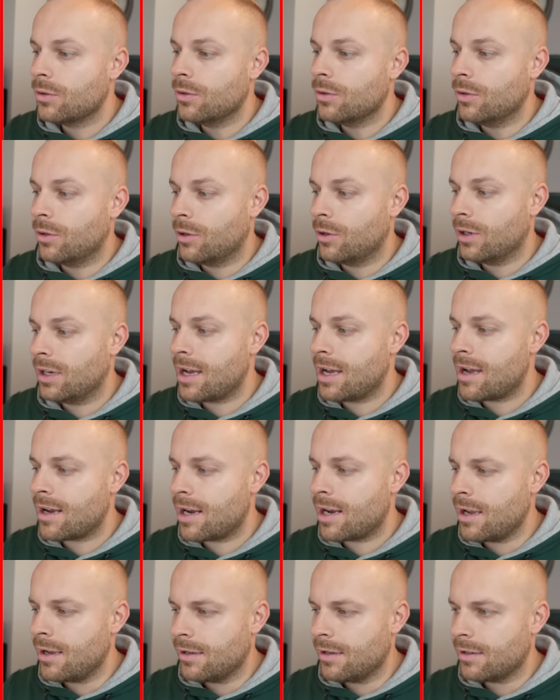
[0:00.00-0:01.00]

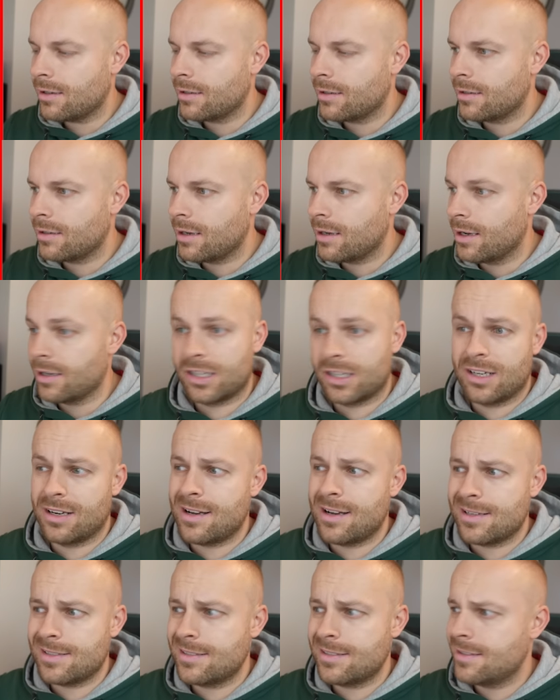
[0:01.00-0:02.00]
Okulary.
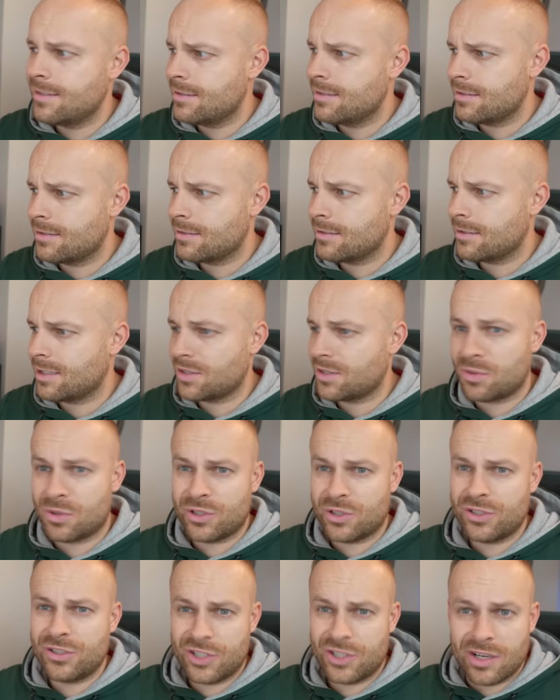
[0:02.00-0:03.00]
Glasses. That's
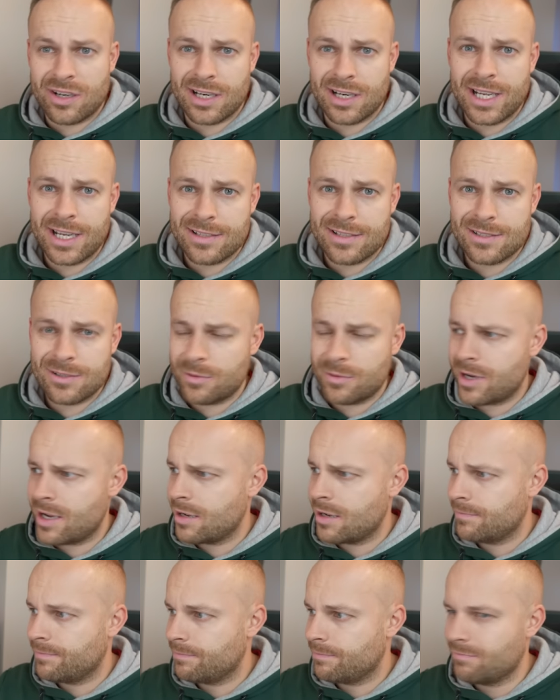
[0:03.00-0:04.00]
what Charlie has to
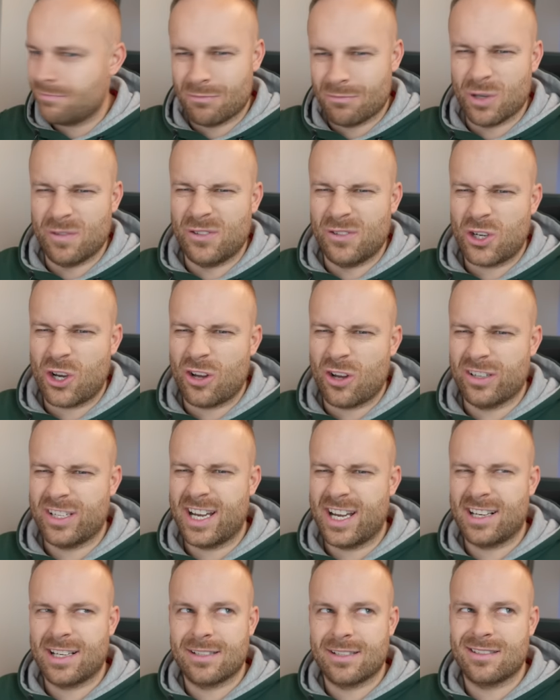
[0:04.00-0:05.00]
wear. Move to
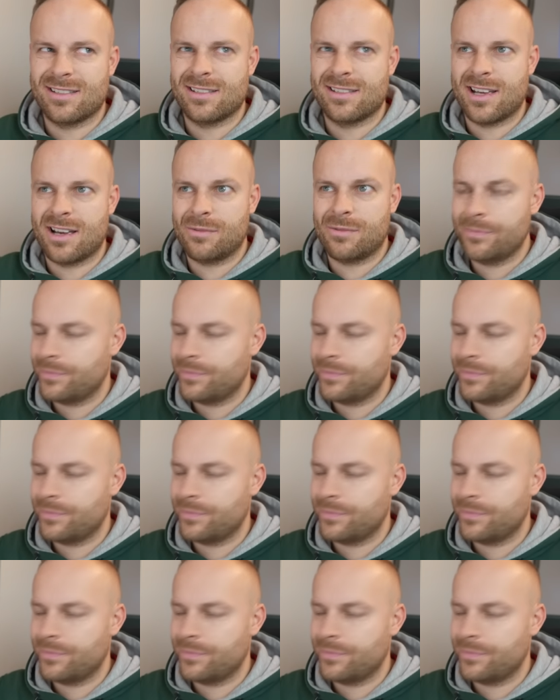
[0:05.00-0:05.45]
contact lenses now.